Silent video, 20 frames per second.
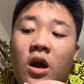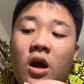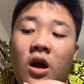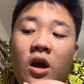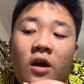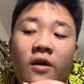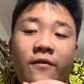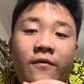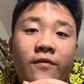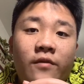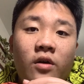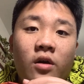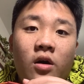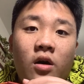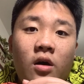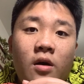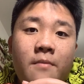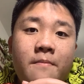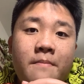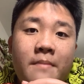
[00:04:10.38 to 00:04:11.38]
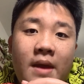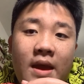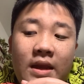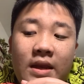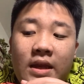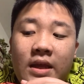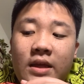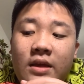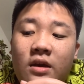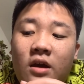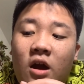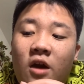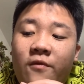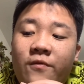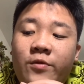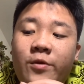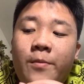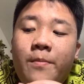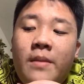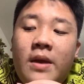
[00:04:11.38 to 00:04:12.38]
of many
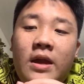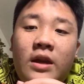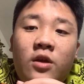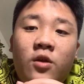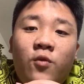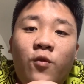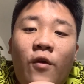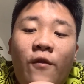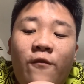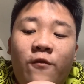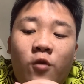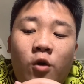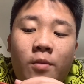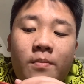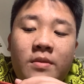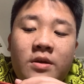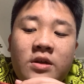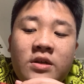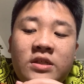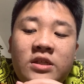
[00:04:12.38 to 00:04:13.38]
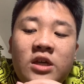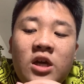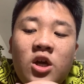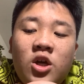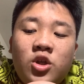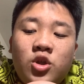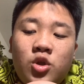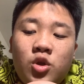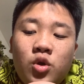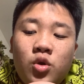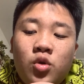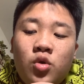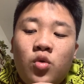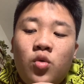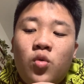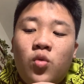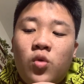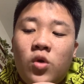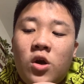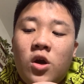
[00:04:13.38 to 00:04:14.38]
of the many reformers Two
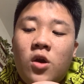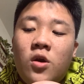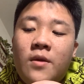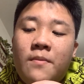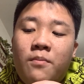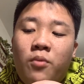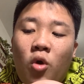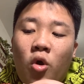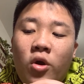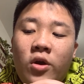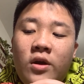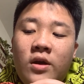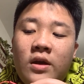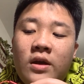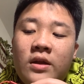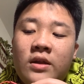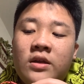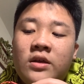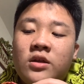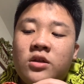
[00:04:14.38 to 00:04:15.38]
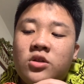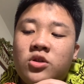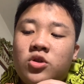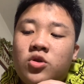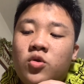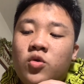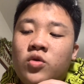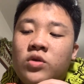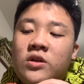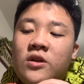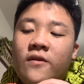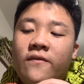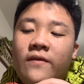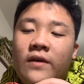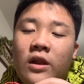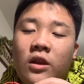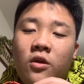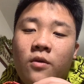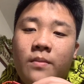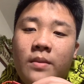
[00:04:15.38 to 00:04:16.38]
were important to
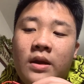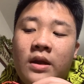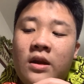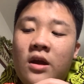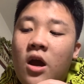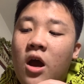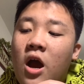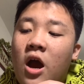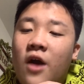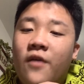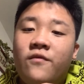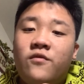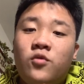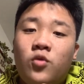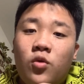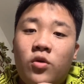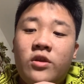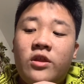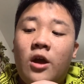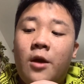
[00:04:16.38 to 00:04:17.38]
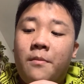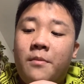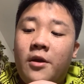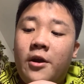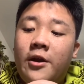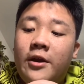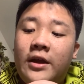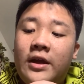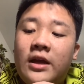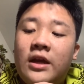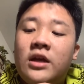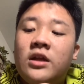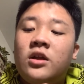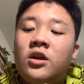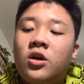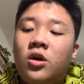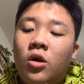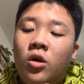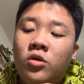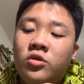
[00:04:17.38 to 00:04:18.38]
development of North
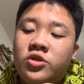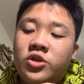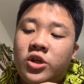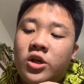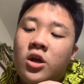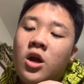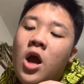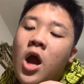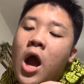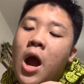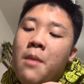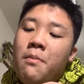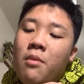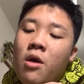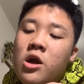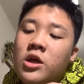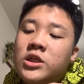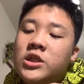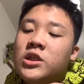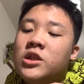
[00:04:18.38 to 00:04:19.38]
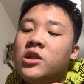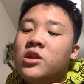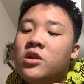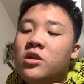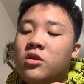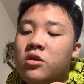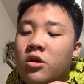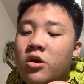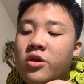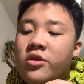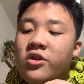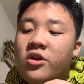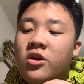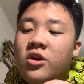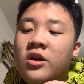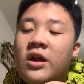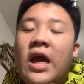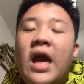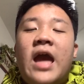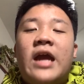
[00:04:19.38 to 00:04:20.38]
American culture, Martin
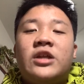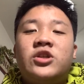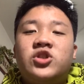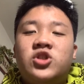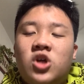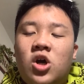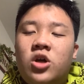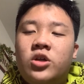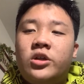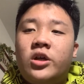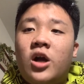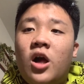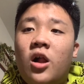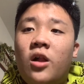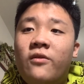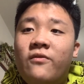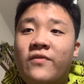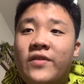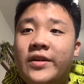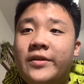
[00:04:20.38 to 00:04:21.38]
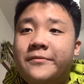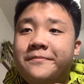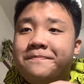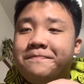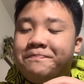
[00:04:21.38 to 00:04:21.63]
Luther and John Calvin.